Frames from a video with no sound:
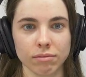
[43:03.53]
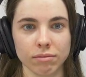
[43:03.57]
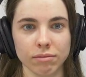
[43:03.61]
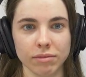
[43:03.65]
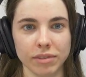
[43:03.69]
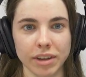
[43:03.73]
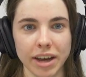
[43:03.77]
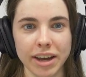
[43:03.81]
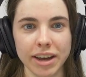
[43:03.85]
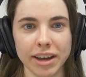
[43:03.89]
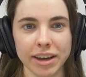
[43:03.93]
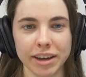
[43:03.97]

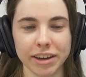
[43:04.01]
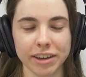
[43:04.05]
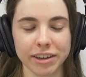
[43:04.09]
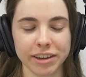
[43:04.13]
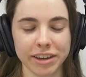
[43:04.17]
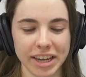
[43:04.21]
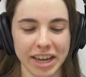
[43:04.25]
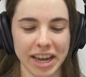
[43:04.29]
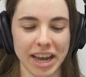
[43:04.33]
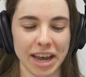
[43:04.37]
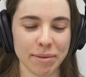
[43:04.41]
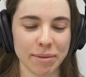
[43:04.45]
Yeah.
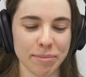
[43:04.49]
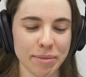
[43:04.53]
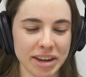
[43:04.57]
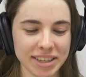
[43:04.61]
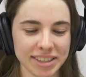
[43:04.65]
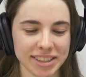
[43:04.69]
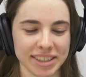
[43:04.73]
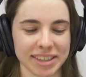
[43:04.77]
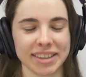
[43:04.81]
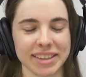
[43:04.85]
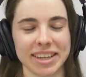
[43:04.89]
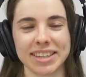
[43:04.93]

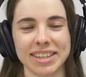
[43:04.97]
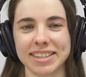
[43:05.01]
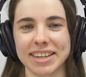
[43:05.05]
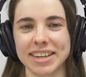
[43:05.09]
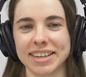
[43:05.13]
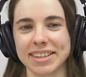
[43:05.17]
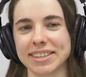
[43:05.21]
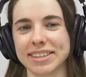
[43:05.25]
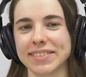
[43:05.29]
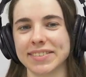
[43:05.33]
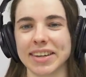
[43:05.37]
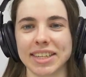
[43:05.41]
Amazing. That
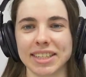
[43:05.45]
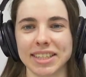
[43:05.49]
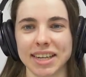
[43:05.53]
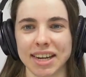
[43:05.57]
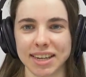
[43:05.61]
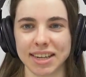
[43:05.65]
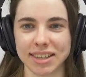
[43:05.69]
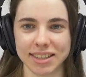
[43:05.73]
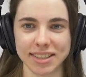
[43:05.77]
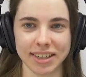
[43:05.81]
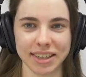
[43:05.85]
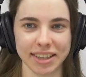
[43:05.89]
sounds
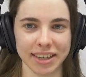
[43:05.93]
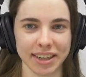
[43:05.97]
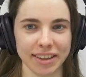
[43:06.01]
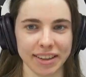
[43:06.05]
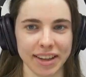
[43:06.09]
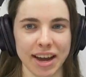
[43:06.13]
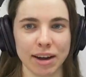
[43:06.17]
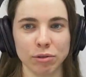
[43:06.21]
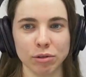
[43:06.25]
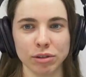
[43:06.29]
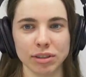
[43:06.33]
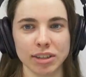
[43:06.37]
fantastic. And
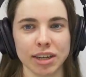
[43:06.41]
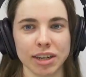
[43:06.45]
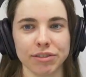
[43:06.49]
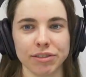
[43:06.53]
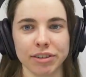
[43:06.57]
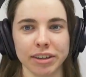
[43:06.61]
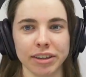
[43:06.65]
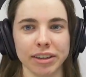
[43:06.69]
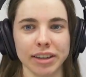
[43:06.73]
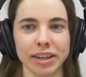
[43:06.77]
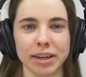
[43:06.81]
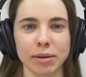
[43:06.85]
that will
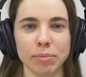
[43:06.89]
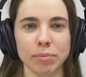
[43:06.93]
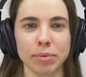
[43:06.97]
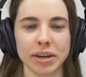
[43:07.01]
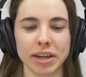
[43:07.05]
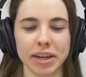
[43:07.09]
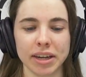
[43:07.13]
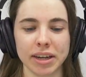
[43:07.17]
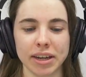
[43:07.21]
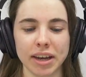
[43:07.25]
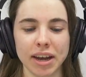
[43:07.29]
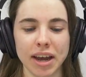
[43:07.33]
definitely
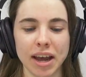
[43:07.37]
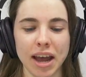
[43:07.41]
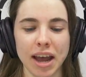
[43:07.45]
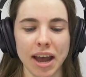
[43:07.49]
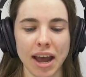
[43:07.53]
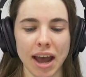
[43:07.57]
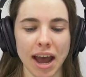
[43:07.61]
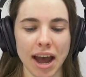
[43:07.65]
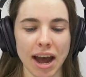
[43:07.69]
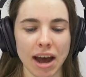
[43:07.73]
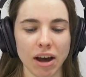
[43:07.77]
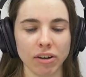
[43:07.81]
be
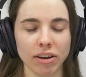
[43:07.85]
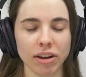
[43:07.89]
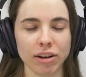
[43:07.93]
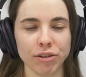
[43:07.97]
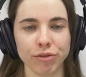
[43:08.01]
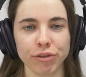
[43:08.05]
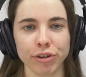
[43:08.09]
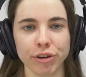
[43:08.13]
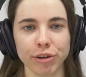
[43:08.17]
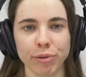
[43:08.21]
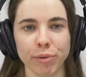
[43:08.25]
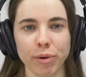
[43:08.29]
out
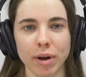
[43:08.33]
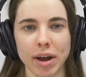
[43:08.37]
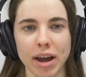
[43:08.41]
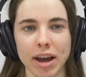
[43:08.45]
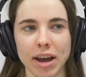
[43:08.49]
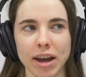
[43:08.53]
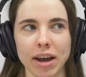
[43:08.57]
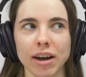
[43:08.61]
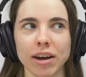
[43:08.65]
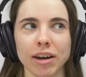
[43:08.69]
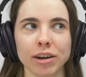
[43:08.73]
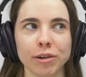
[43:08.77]

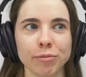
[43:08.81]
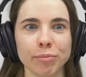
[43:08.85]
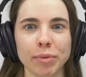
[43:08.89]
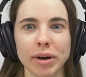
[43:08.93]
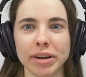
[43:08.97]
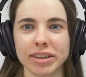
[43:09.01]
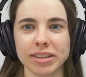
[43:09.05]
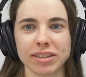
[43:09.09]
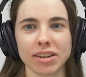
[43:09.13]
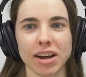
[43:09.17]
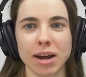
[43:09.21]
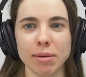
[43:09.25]
everywhere
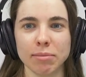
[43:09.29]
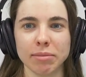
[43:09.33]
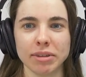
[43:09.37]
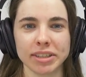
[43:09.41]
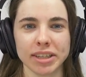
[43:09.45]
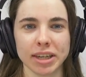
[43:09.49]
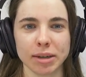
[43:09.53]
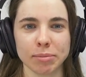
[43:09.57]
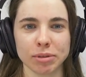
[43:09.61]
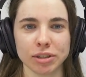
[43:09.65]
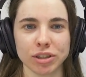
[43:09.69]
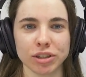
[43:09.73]
by the time
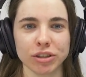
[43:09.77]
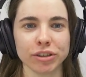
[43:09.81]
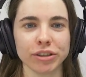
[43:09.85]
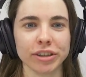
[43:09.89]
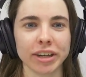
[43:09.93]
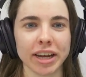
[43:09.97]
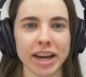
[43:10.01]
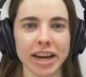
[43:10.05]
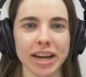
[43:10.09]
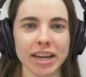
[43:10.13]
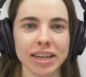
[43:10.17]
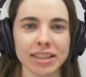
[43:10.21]
this episode
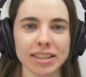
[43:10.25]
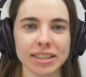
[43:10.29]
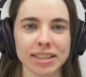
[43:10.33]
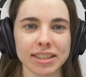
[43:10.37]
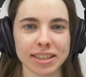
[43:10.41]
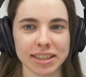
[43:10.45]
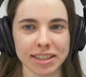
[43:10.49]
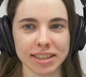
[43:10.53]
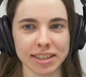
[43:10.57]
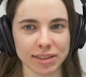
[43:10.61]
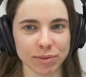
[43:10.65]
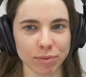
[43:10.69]
airs
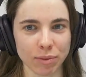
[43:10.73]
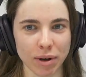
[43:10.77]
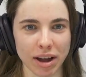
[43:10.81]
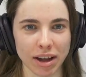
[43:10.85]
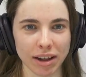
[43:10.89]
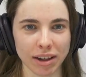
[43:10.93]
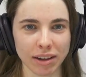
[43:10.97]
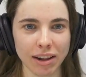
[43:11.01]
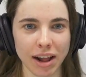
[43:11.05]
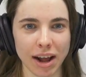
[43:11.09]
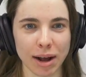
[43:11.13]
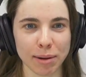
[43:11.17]
as
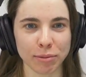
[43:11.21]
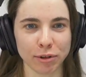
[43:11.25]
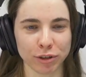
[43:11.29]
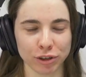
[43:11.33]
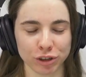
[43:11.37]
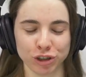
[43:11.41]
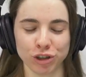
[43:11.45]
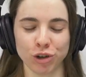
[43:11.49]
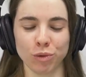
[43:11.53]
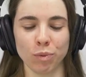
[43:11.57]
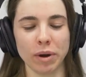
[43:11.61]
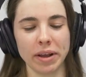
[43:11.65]
well. I'm not
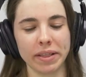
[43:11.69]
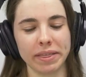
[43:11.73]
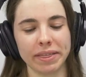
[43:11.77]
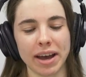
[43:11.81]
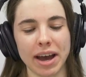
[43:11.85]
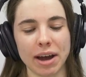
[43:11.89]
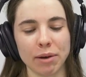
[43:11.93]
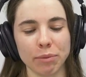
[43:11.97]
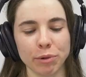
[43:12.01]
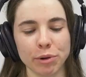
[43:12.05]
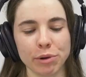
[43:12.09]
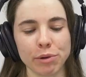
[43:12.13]
sure when
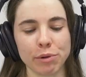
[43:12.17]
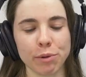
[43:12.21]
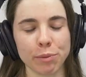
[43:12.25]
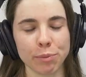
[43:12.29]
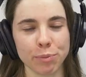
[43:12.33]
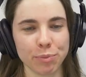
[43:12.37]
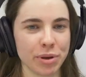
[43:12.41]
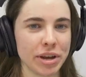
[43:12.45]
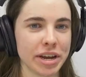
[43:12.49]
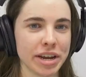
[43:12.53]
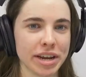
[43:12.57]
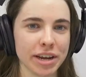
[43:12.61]
that will
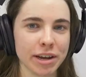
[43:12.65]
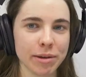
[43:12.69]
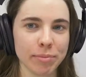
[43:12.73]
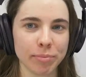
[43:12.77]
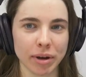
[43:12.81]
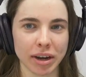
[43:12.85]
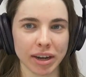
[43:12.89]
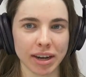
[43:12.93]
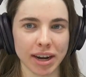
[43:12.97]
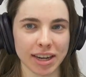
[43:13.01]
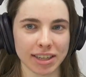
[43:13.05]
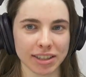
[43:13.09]
be,
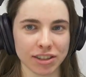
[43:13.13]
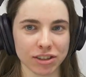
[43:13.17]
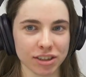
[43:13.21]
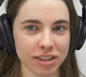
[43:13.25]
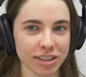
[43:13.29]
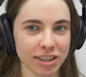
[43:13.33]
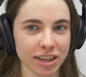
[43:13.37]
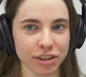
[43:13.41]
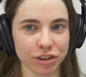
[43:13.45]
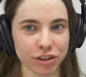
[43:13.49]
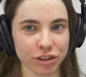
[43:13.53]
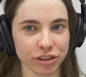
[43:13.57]
but as you
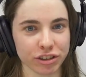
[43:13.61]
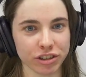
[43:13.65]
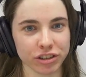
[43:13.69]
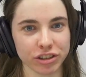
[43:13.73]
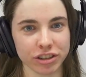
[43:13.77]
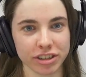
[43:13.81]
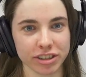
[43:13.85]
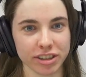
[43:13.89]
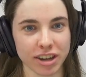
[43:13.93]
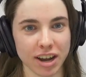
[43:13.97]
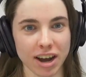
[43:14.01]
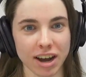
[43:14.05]
said, you can
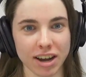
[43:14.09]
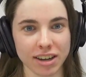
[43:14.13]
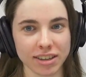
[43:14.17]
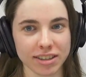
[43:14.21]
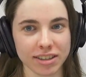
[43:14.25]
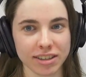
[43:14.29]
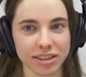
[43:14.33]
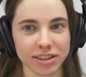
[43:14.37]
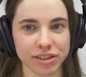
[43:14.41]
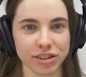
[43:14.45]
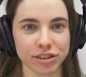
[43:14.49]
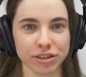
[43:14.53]
just
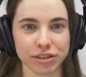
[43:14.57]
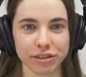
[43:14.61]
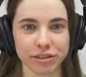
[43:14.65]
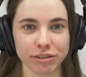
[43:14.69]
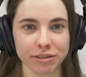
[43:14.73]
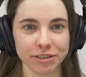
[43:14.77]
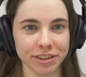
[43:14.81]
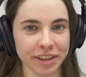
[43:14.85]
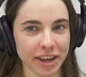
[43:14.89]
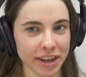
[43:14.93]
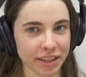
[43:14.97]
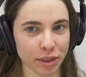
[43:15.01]
ask to
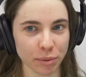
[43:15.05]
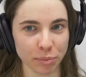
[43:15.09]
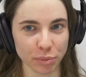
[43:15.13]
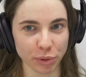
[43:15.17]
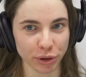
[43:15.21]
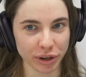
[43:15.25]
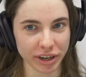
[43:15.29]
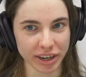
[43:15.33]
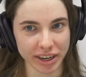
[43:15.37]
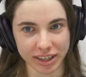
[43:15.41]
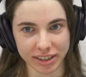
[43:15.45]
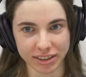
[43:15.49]
get the
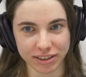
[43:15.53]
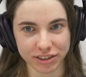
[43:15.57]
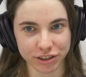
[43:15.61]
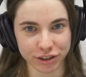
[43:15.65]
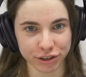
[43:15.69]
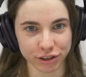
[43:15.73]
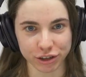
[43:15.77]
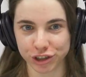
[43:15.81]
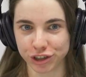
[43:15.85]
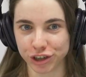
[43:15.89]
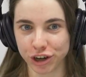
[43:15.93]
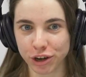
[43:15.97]
book into
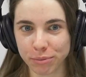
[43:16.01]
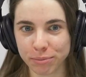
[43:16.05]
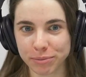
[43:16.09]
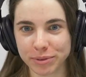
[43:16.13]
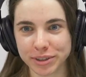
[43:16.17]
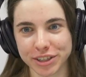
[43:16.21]
your shop.